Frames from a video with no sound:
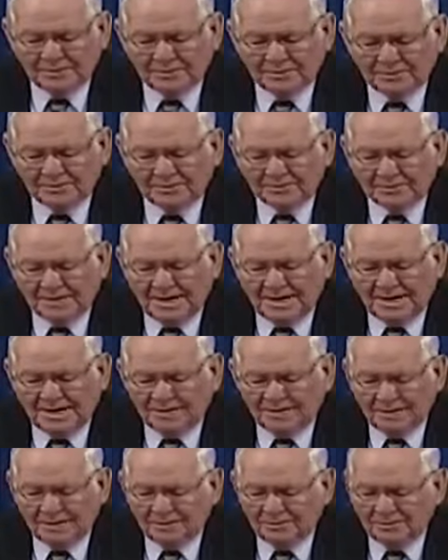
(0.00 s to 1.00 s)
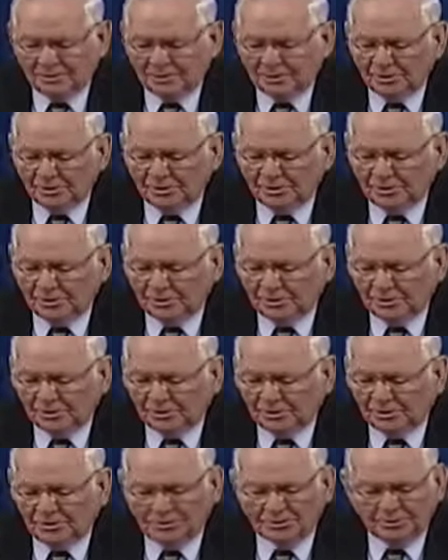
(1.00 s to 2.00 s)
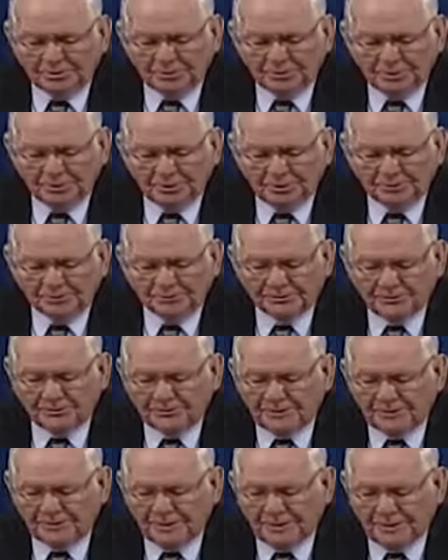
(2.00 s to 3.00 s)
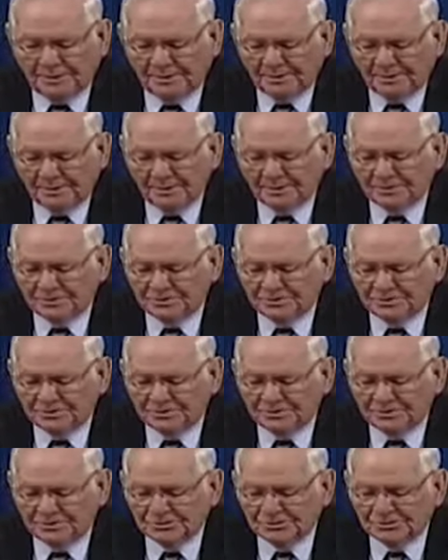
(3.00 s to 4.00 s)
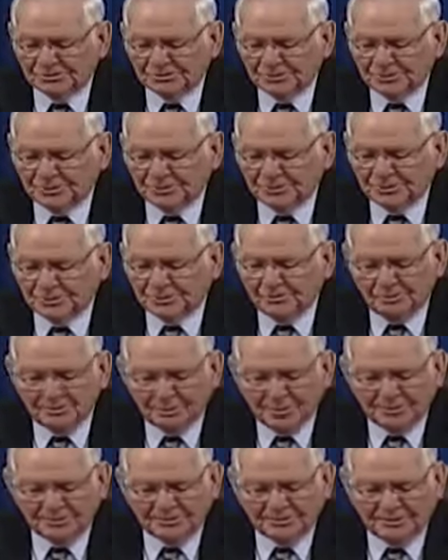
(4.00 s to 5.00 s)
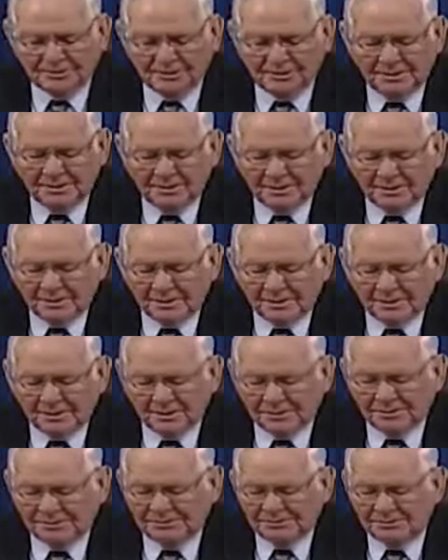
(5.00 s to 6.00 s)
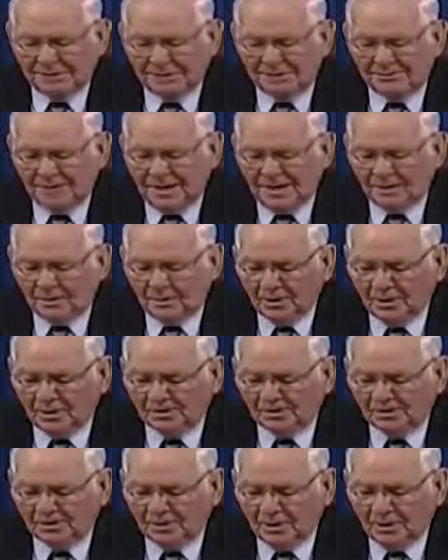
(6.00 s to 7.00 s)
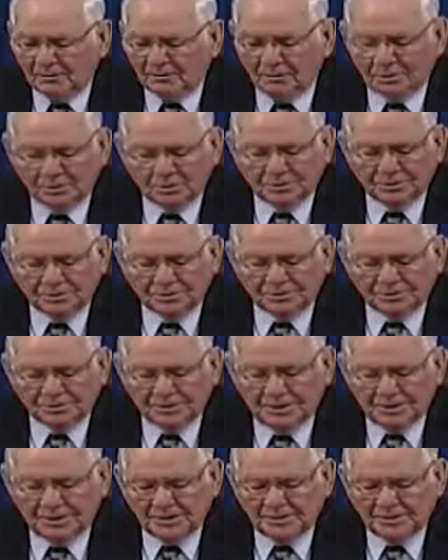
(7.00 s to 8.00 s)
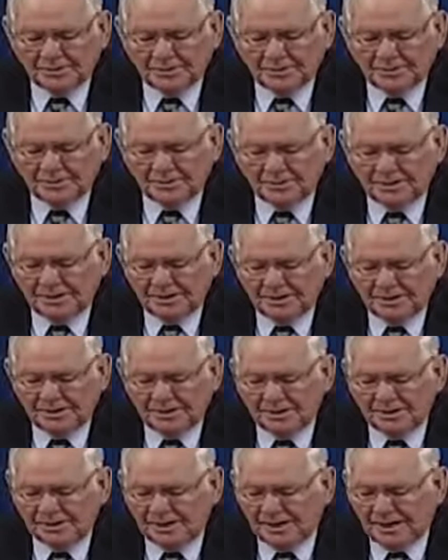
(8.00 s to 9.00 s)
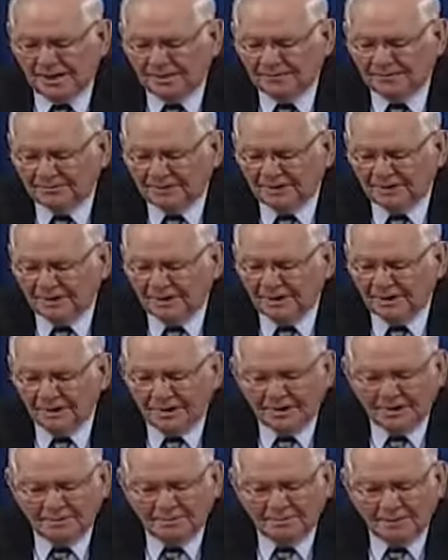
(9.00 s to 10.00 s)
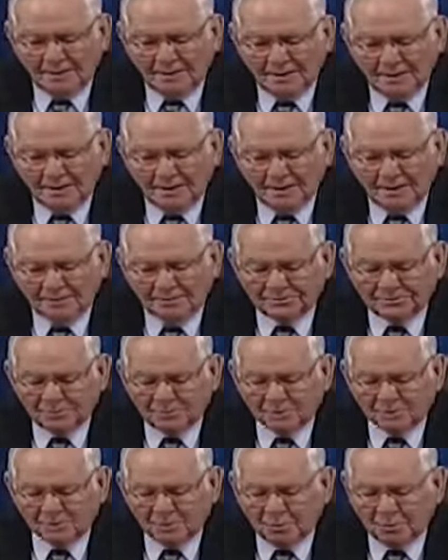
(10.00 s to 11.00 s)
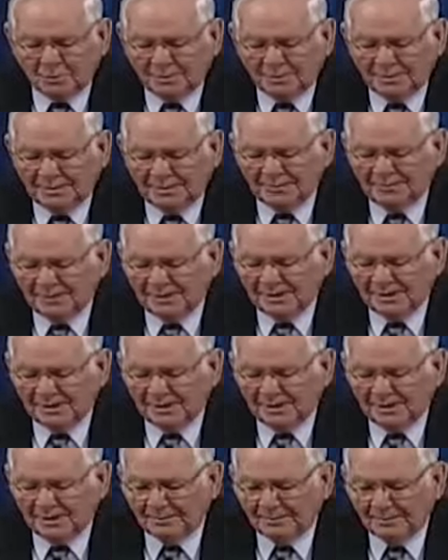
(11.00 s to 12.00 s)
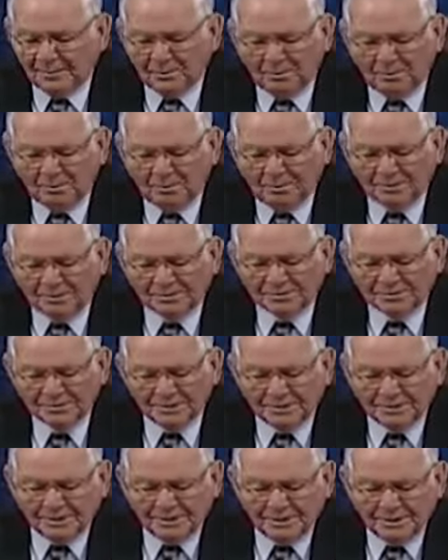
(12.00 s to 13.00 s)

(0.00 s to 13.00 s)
Your site on the computer with the books of the Bible is just such a blessing. You see, my grandson will do studies with me in the evening. My health just won't let me get up always.